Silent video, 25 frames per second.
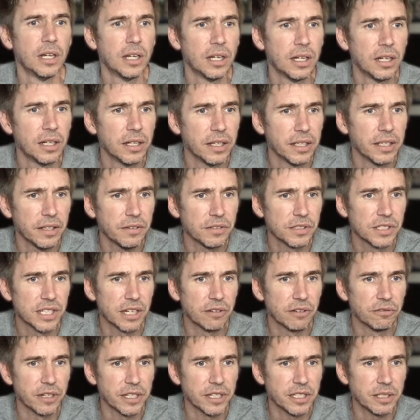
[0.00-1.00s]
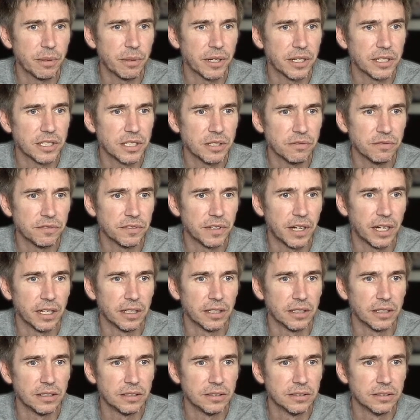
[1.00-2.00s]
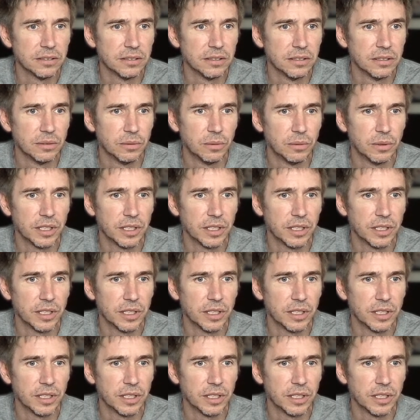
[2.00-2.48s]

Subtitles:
If set write dependency file with